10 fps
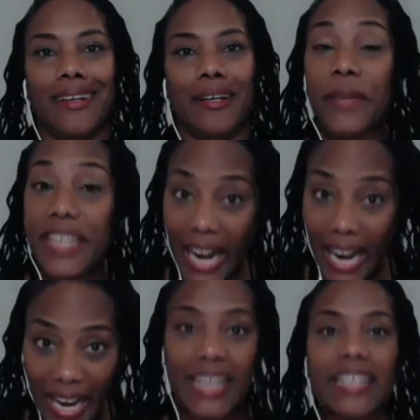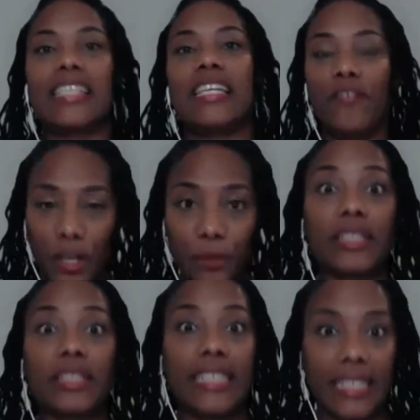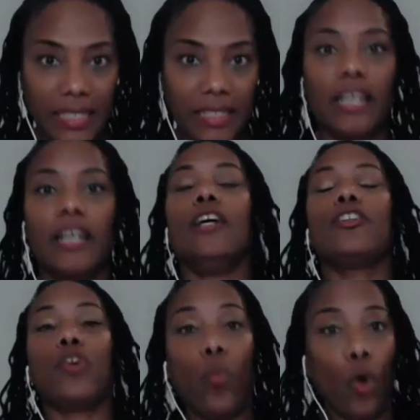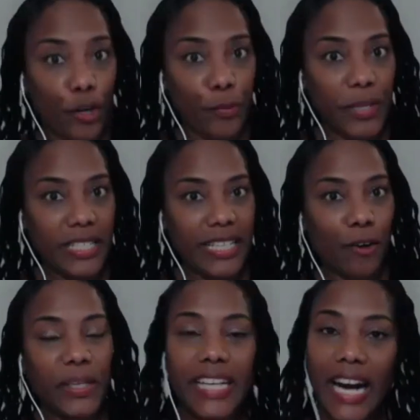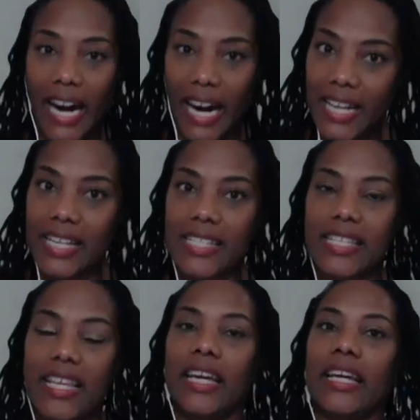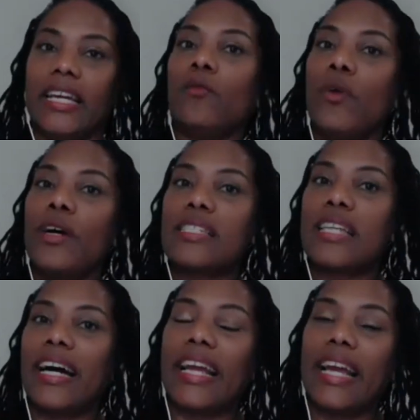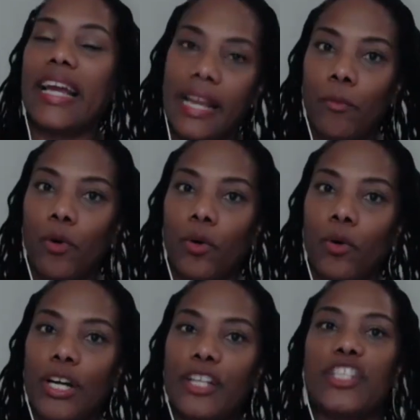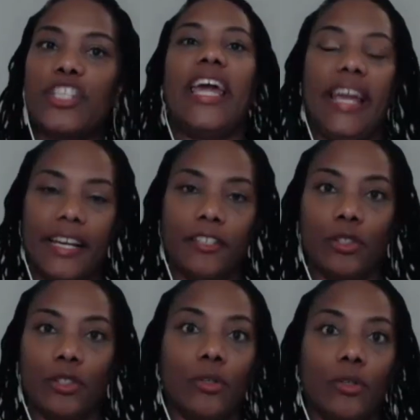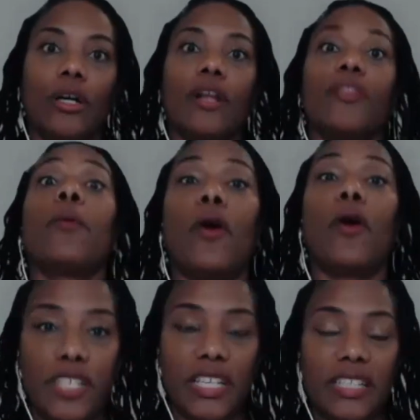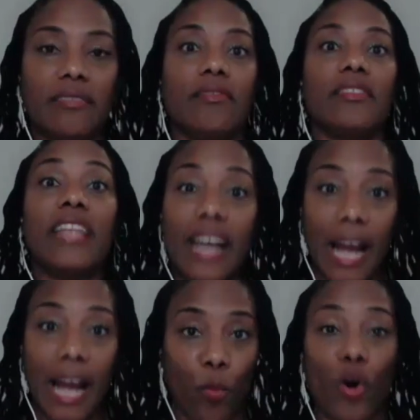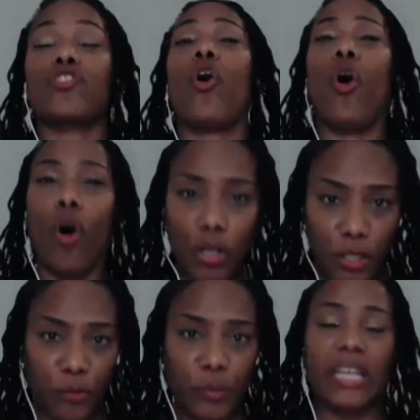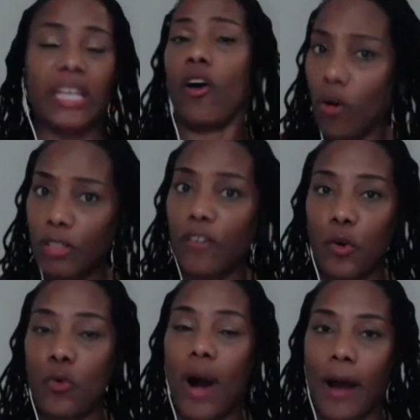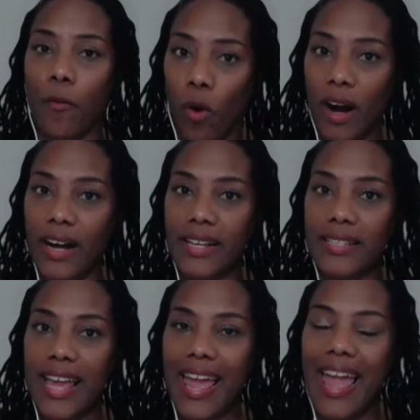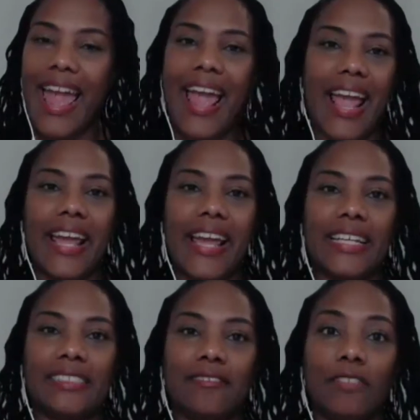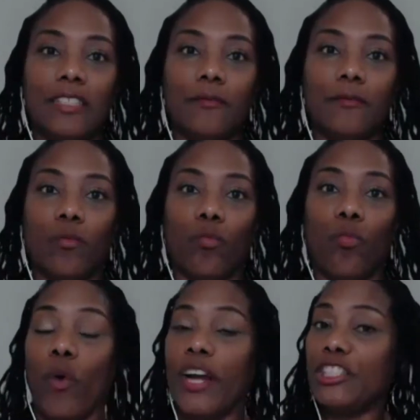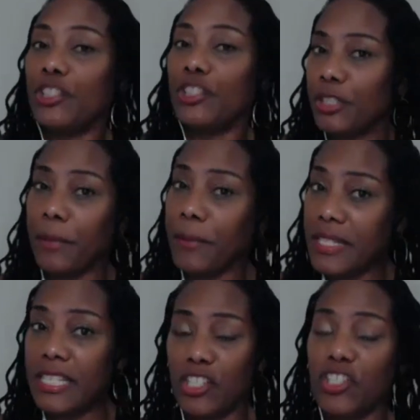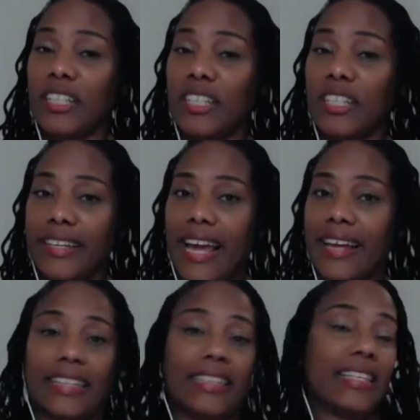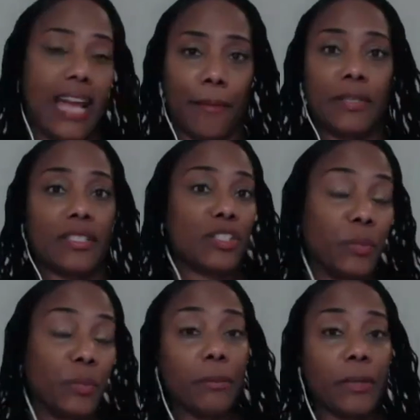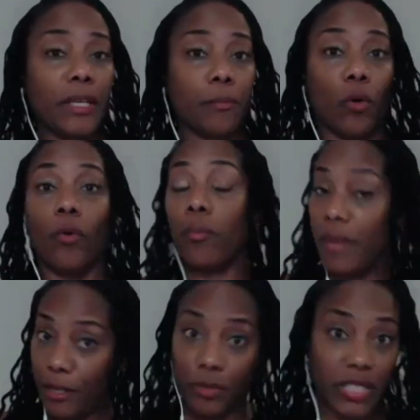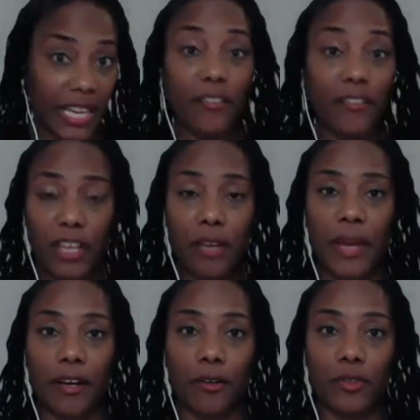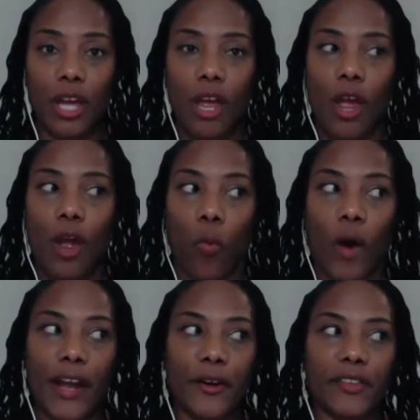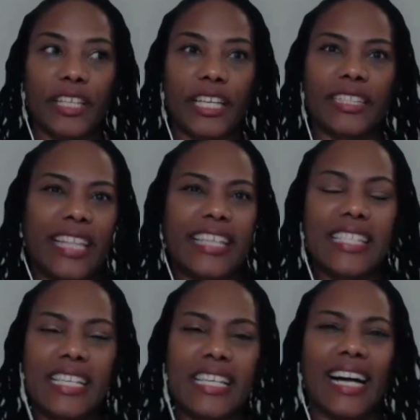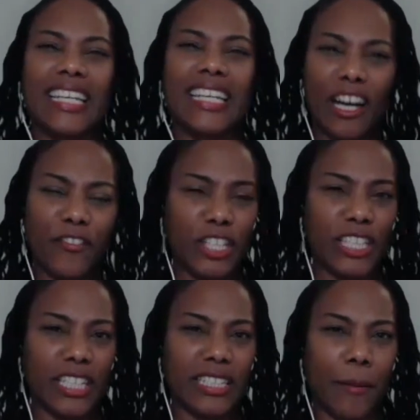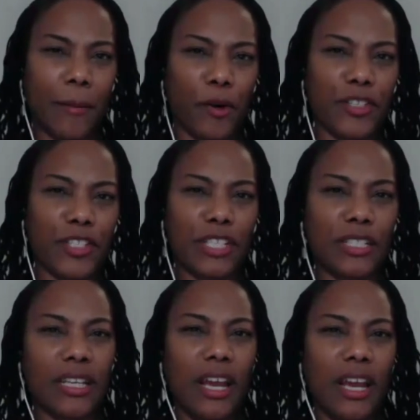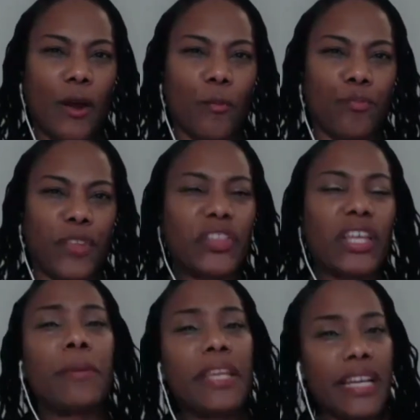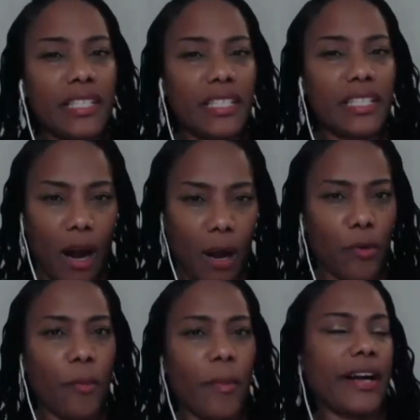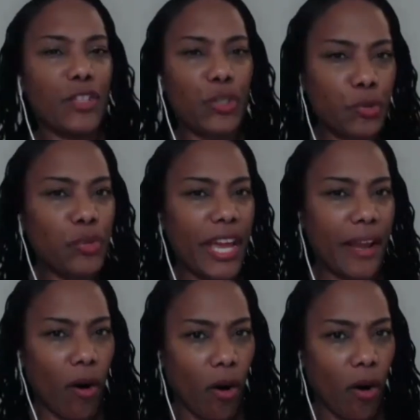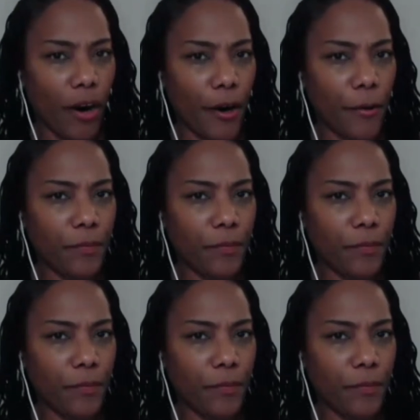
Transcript: because he felt the need to water me down, because he was not able to handle the person that I was, all of me, and all of who I was. And when you're in a position like that, and this happens to many people, males and females, where they see enough good in that person that they begin to compromise who they are.